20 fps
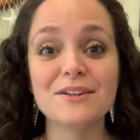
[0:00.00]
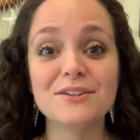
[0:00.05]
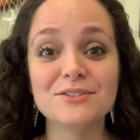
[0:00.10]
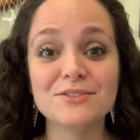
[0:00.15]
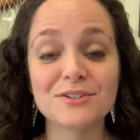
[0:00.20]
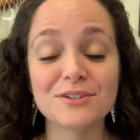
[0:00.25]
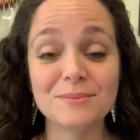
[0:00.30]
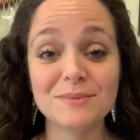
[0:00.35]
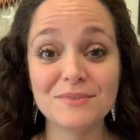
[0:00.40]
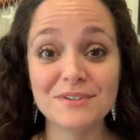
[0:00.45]

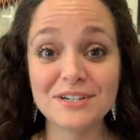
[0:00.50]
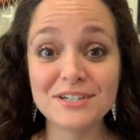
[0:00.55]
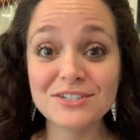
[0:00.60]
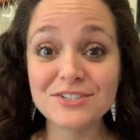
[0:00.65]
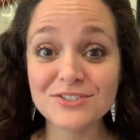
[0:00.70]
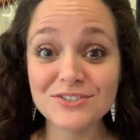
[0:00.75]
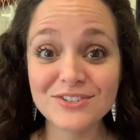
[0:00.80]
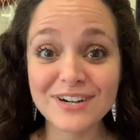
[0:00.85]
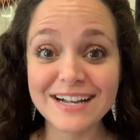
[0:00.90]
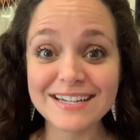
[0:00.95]
So it can be very
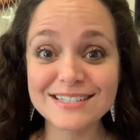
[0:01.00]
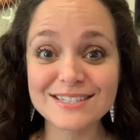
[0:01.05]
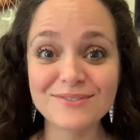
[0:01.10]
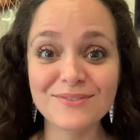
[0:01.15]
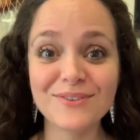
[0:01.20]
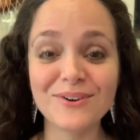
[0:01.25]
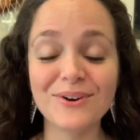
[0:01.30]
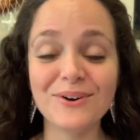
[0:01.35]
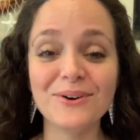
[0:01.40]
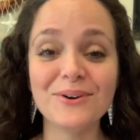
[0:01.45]

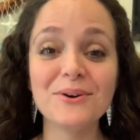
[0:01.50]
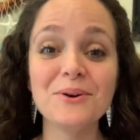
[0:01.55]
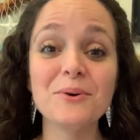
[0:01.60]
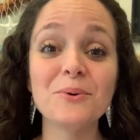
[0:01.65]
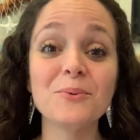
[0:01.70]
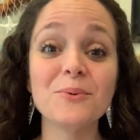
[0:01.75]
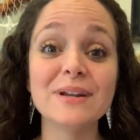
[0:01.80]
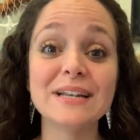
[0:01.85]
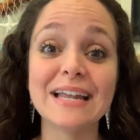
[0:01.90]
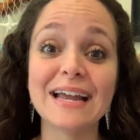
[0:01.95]
stressful
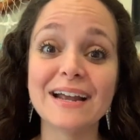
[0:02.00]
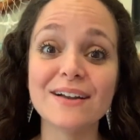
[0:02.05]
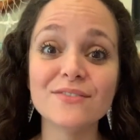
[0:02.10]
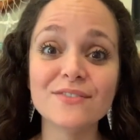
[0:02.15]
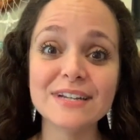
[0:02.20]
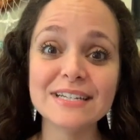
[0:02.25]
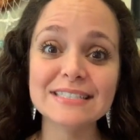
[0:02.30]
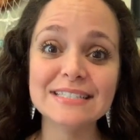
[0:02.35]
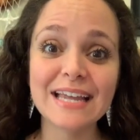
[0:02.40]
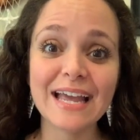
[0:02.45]
when
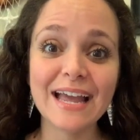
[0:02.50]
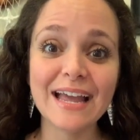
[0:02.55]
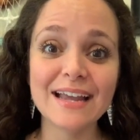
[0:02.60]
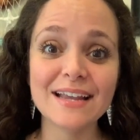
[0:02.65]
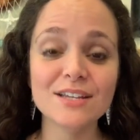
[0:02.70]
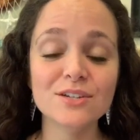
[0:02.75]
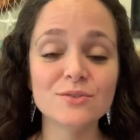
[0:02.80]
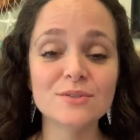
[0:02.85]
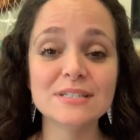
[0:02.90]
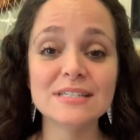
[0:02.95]
every day
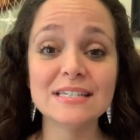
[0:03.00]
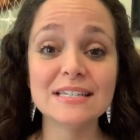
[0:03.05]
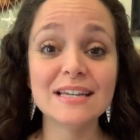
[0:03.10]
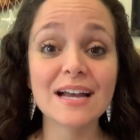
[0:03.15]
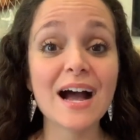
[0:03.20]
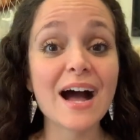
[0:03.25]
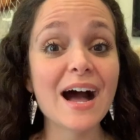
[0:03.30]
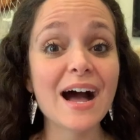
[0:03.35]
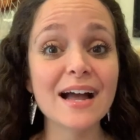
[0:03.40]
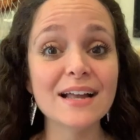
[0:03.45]
you see
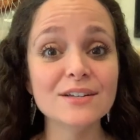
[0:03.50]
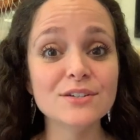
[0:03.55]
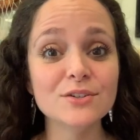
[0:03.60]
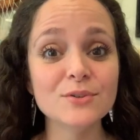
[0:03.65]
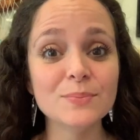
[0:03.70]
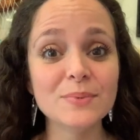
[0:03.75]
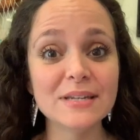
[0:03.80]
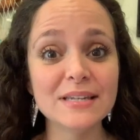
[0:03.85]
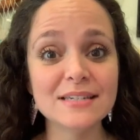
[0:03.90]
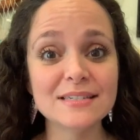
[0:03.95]
hot
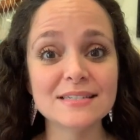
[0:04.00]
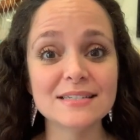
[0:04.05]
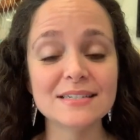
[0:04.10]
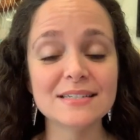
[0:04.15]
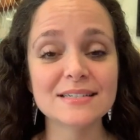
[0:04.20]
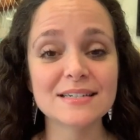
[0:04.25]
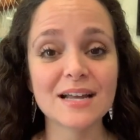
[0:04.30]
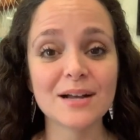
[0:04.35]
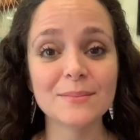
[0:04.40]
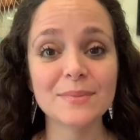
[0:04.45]
new
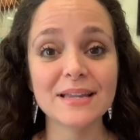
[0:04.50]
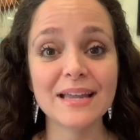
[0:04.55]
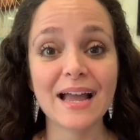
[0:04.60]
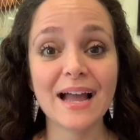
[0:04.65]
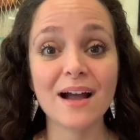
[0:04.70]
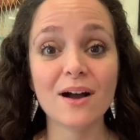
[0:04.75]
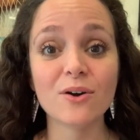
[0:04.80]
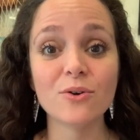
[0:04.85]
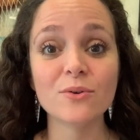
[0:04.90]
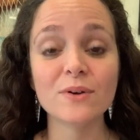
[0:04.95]
pieces coming
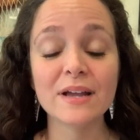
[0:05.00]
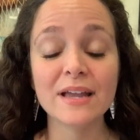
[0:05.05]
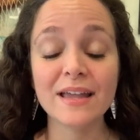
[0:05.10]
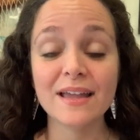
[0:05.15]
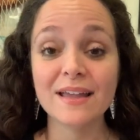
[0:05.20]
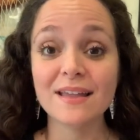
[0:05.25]
out